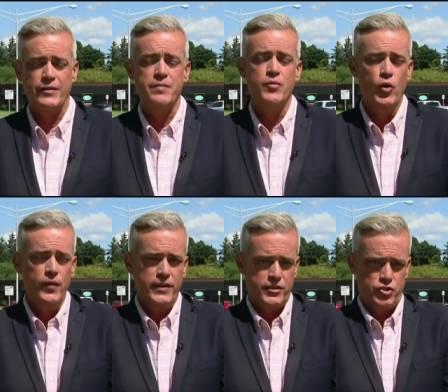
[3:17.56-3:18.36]

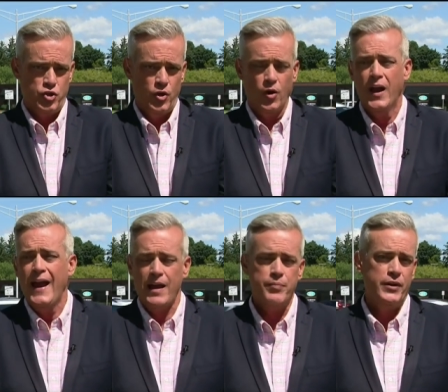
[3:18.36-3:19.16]
removed this juror
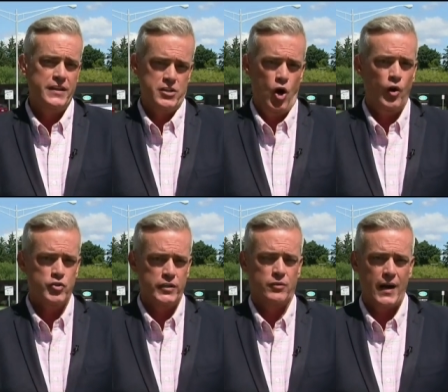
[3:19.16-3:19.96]
and put in an
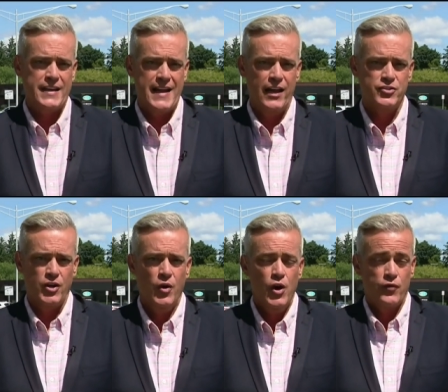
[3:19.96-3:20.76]
alternate right now.
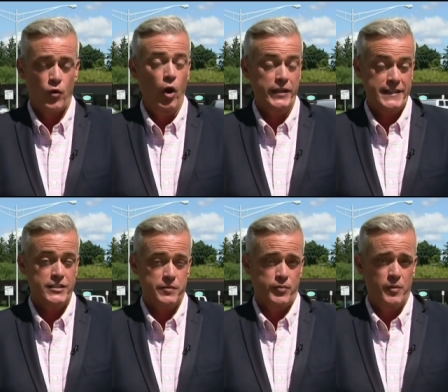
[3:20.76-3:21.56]
So, for all
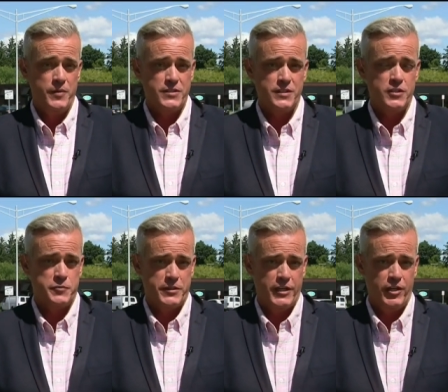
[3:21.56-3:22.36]
intents and purposes, this
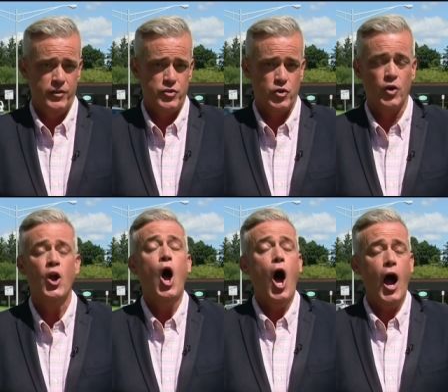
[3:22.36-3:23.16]
particular juror
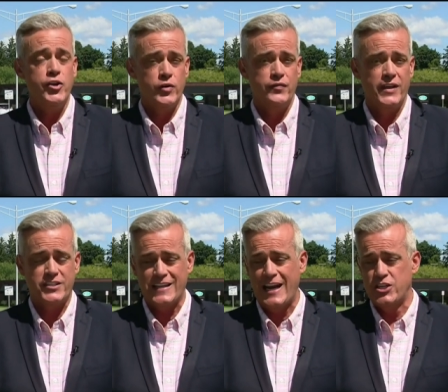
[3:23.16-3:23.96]
under
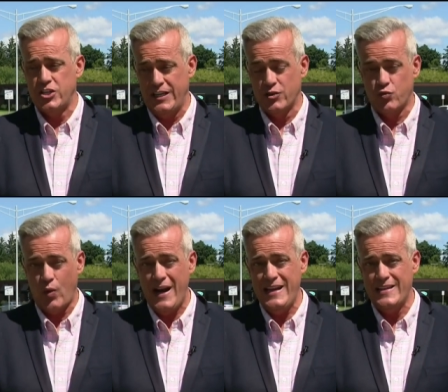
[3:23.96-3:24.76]
investigation is
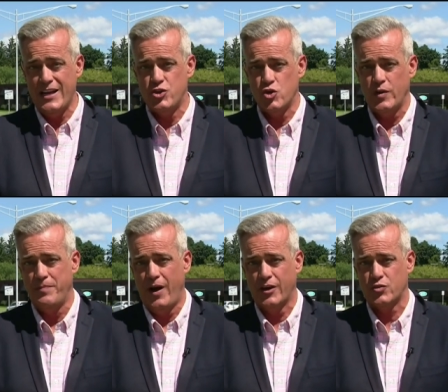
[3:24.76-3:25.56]
right in that jury
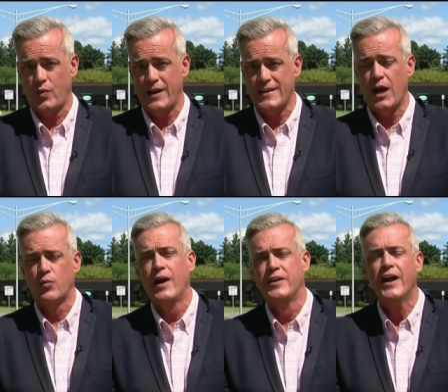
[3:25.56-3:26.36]
box right now.
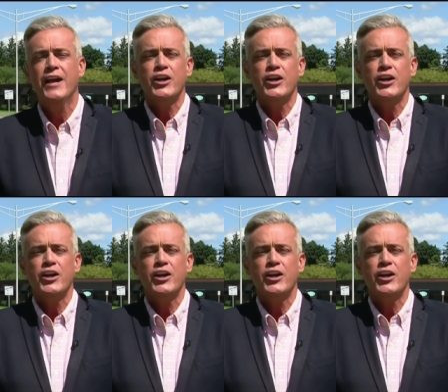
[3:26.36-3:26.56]
Rhonda,